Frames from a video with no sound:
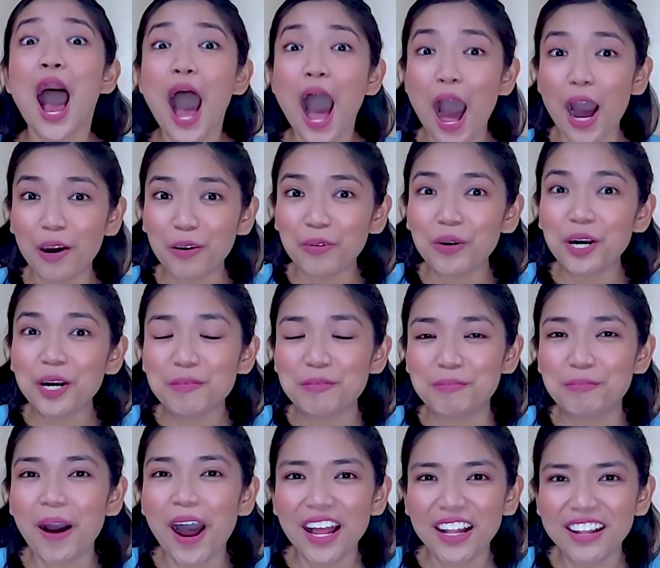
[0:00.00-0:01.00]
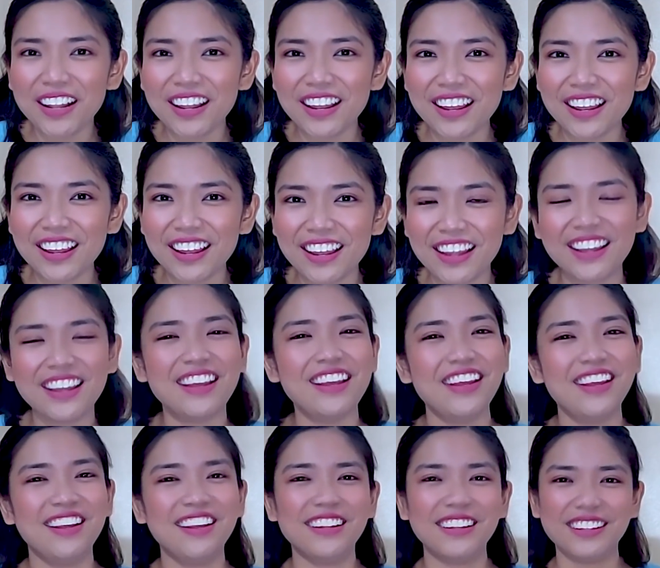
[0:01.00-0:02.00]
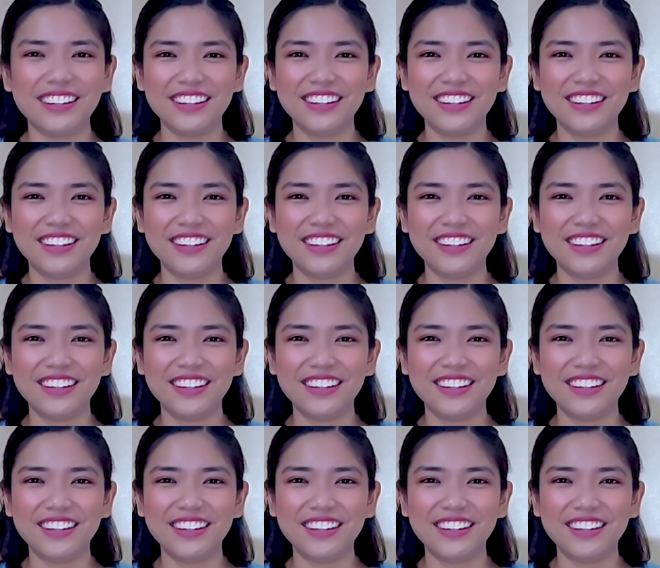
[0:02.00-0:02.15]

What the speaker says: our body!